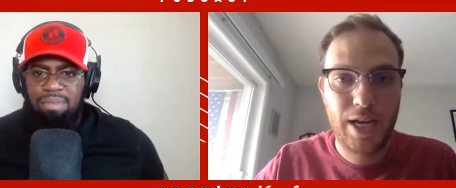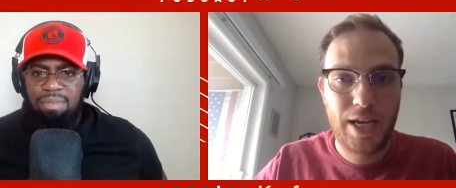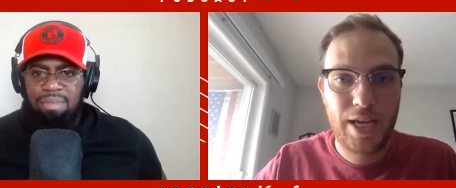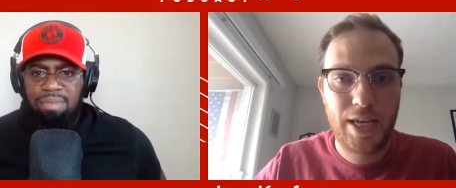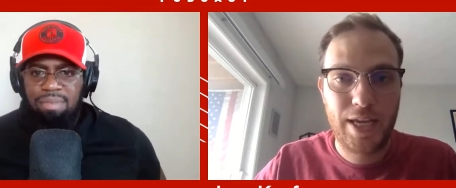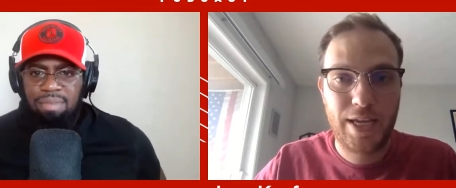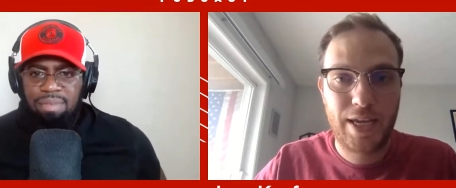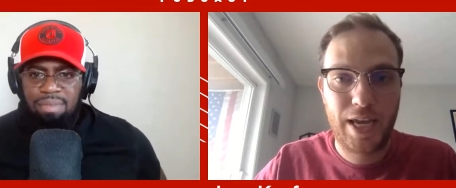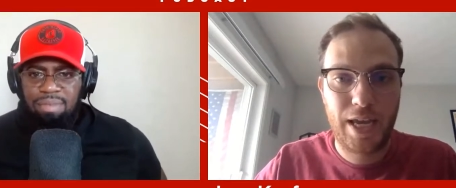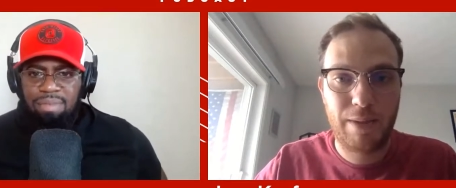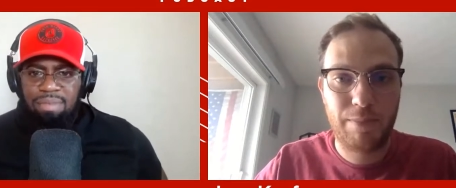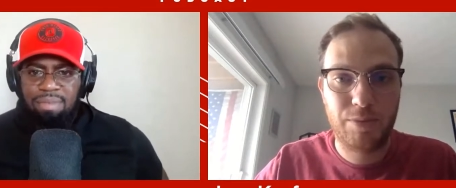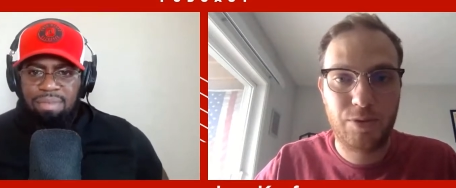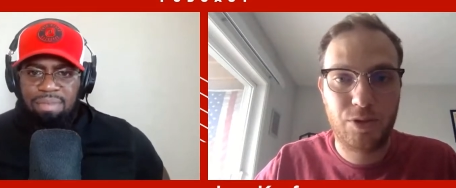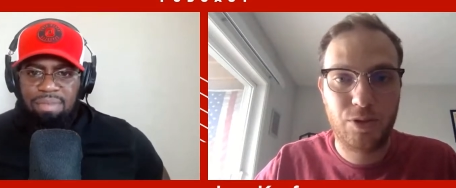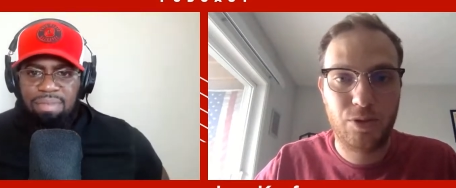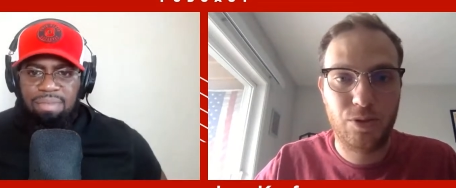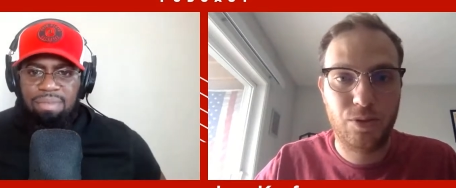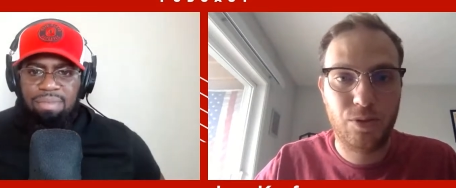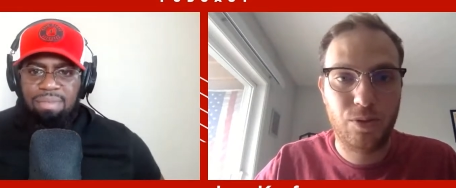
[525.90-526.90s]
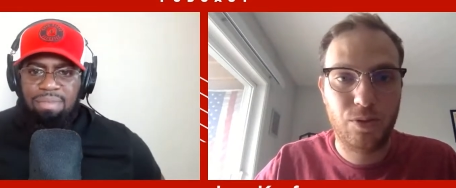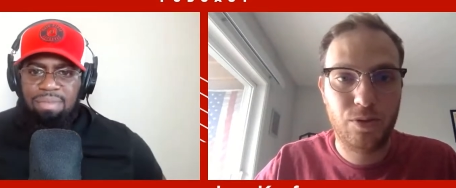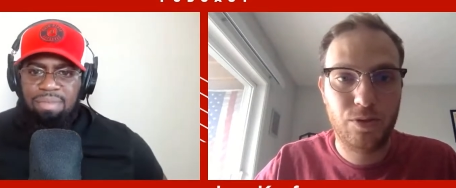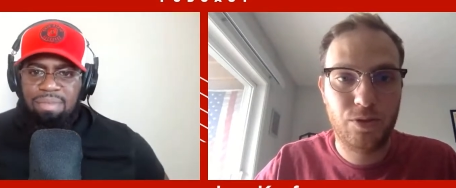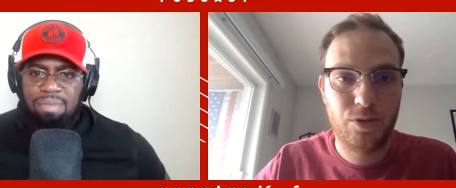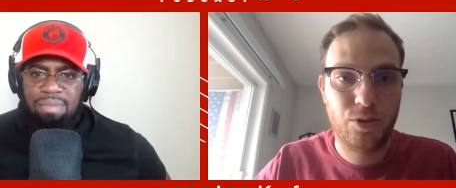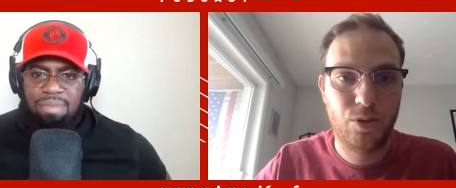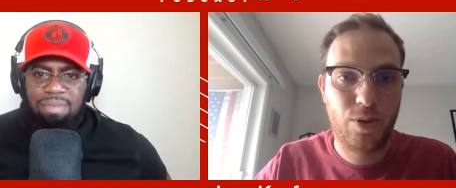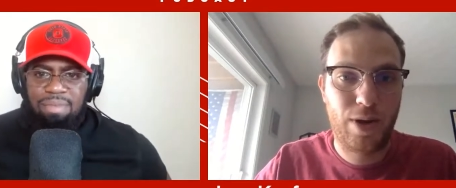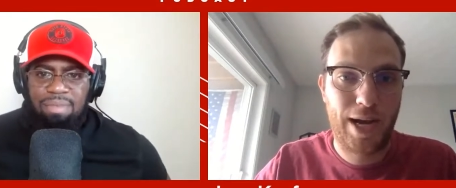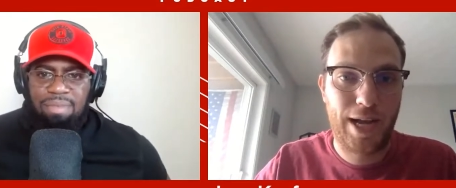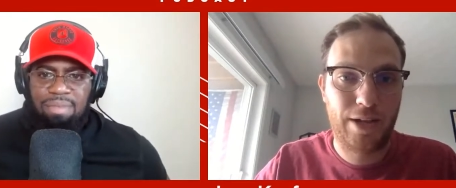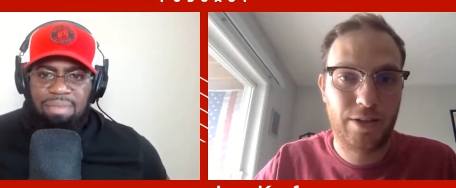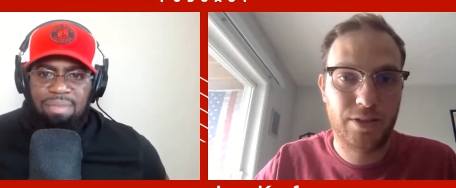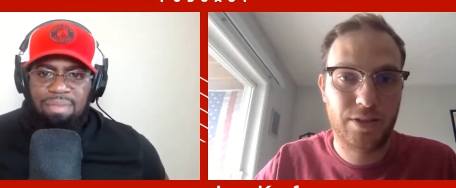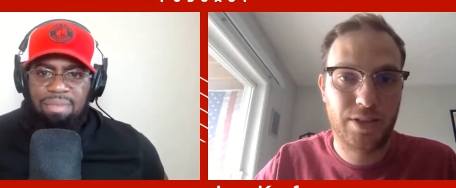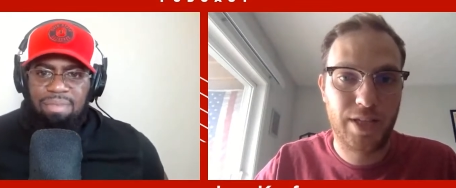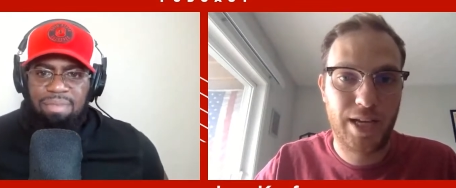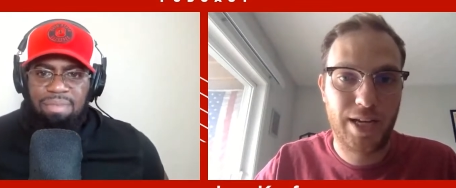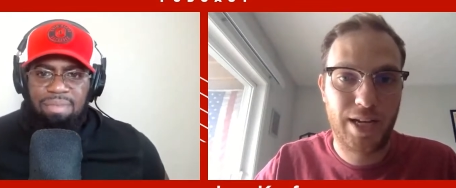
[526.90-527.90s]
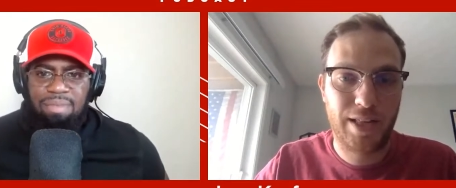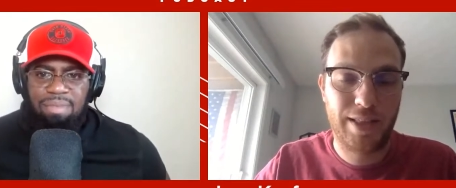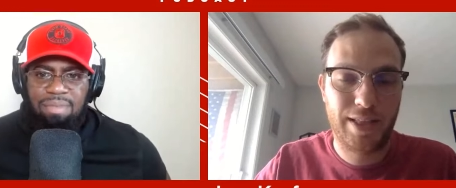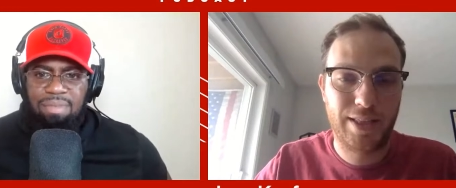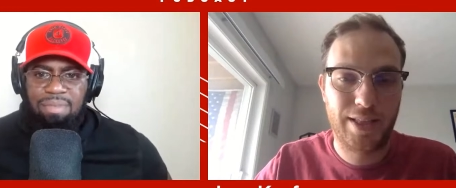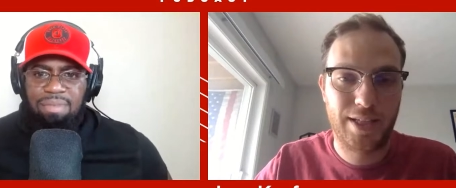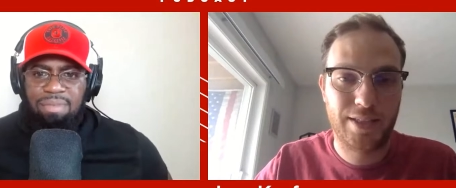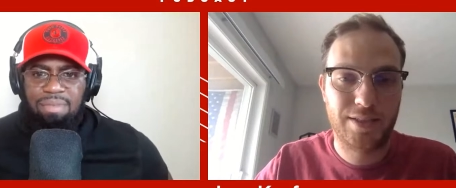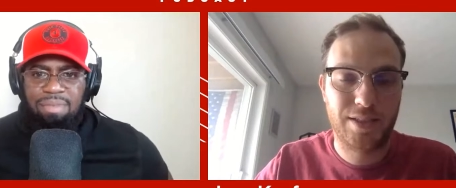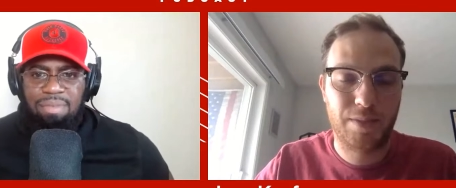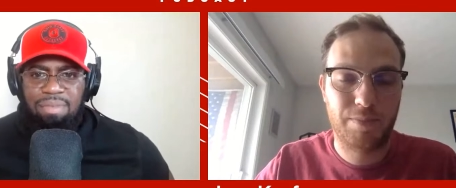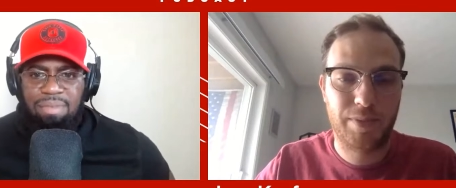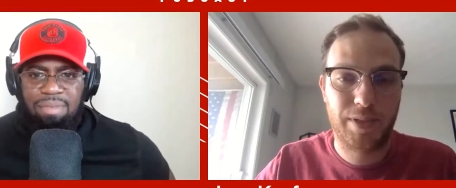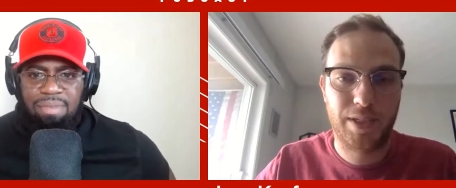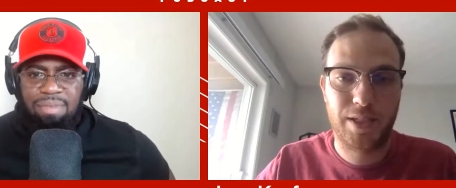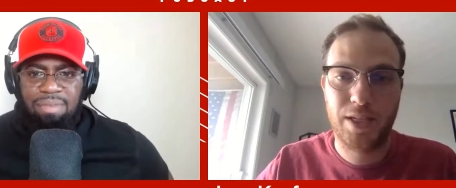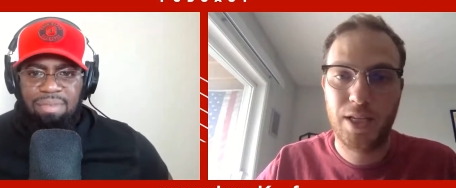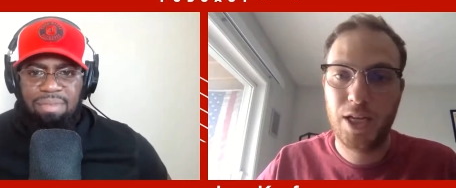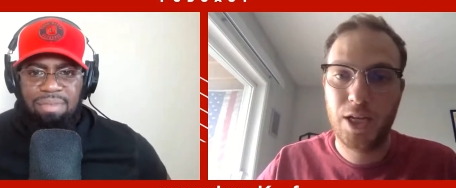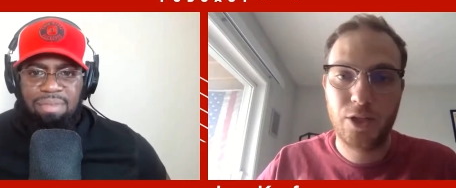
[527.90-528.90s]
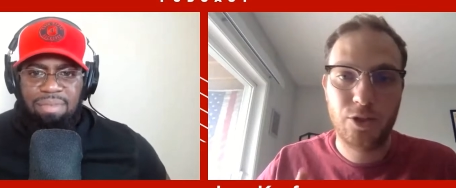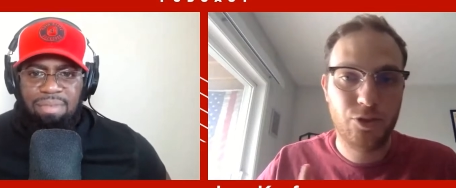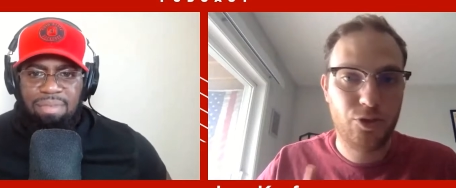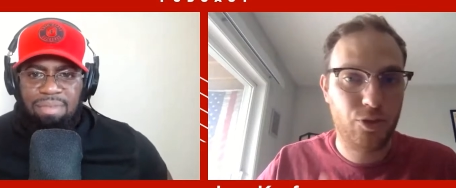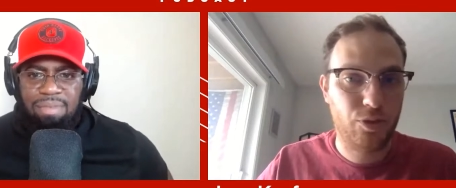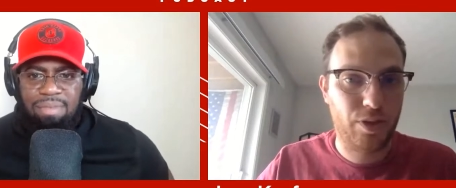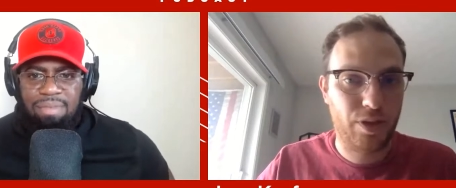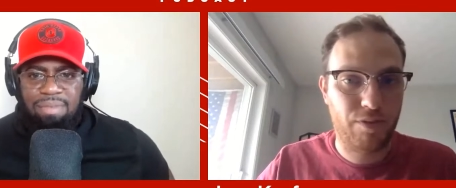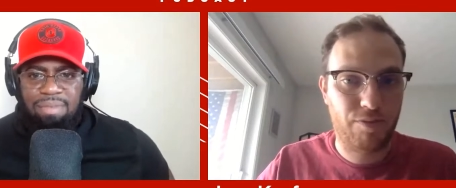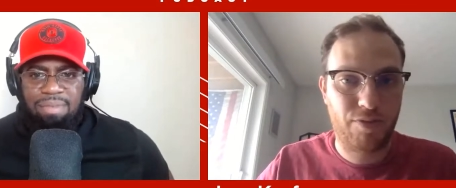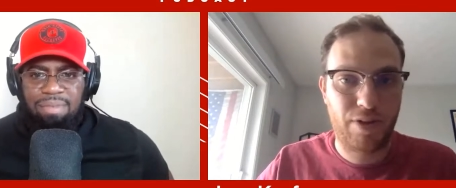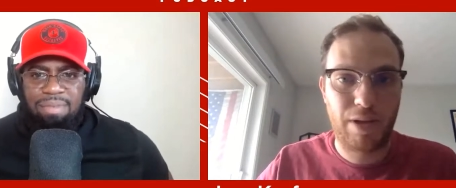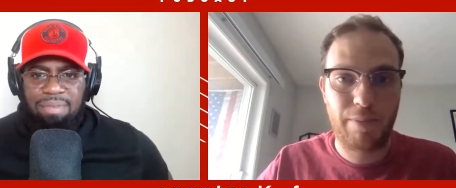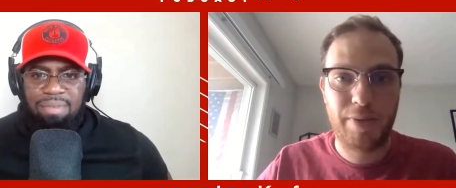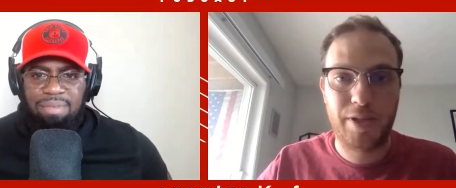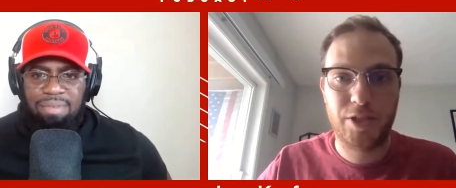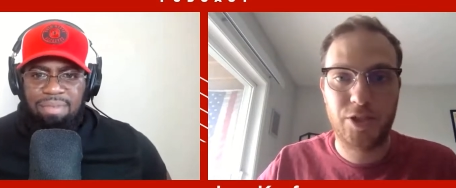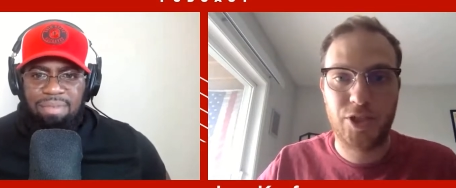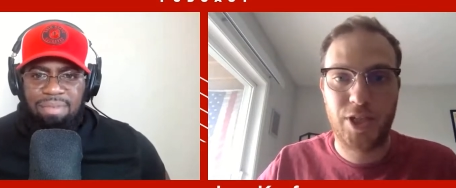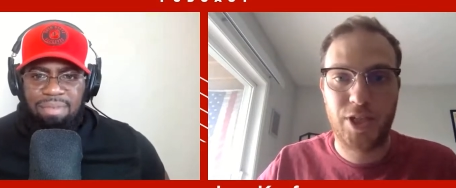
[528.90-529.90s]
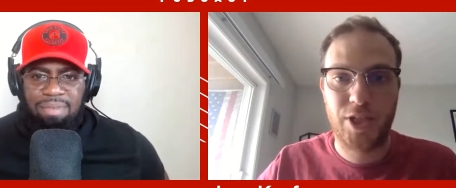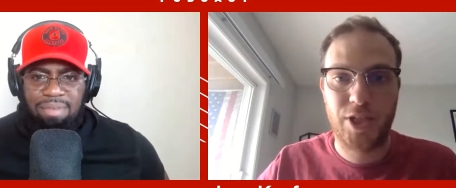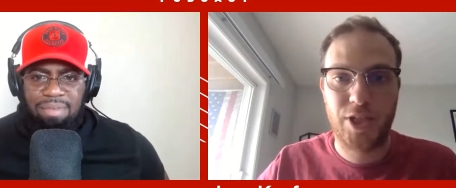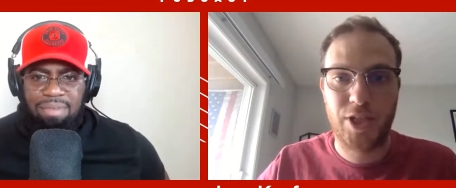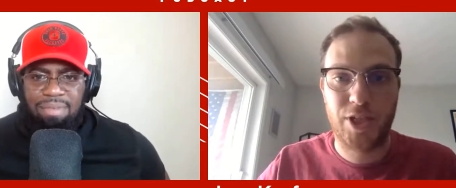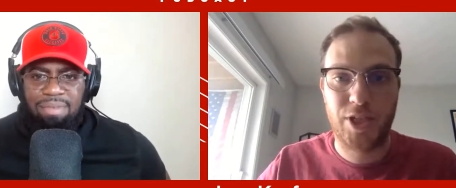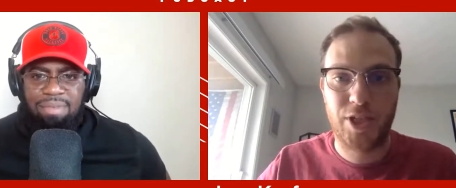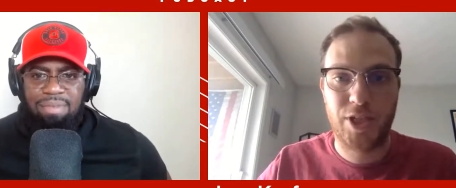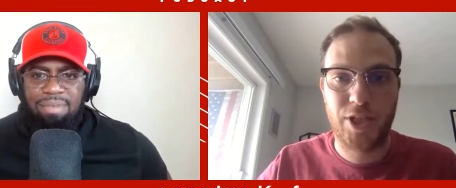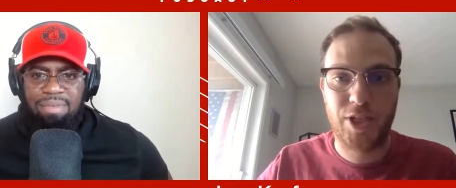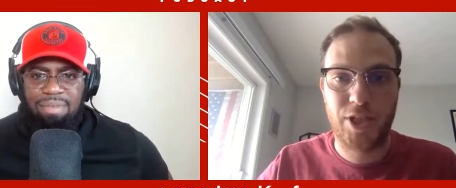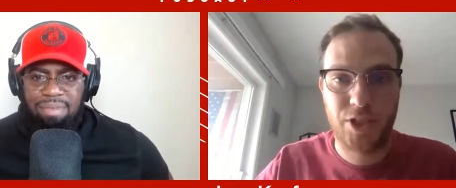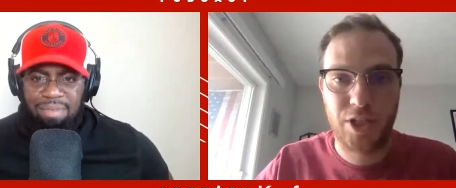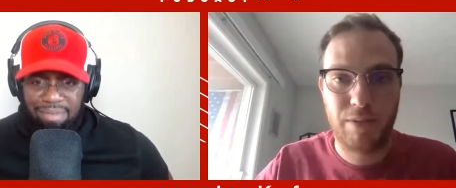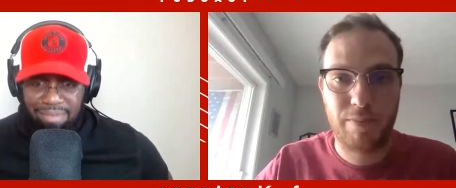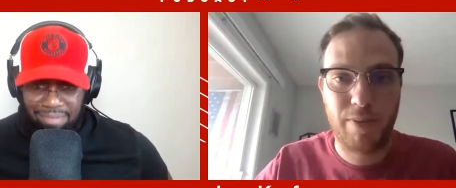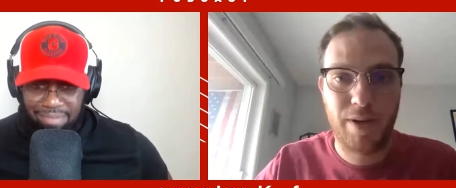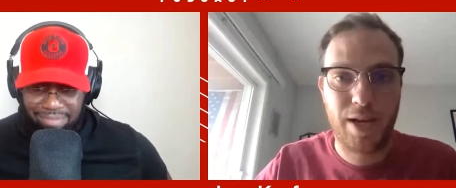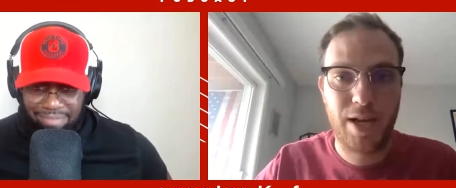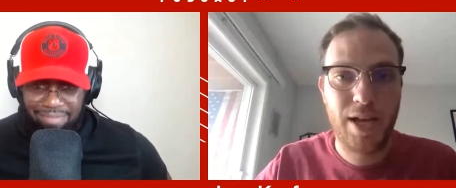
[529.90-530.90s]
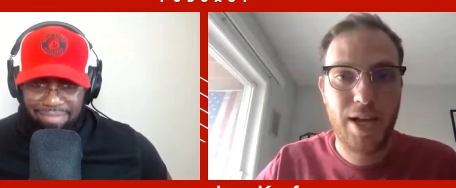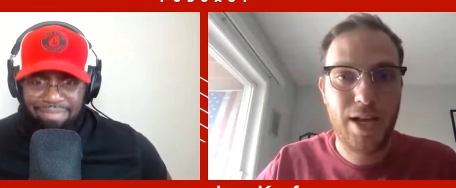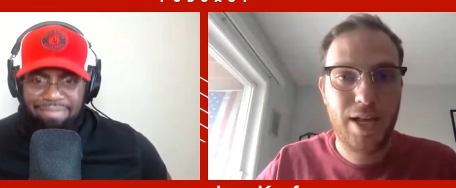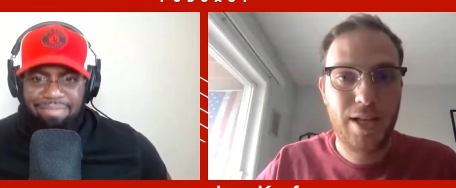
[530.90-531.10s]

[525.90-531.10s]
Speaker 1: he came to to Ohio State. And I think that's something Julian Fleming, Jaxon Smith-Njigba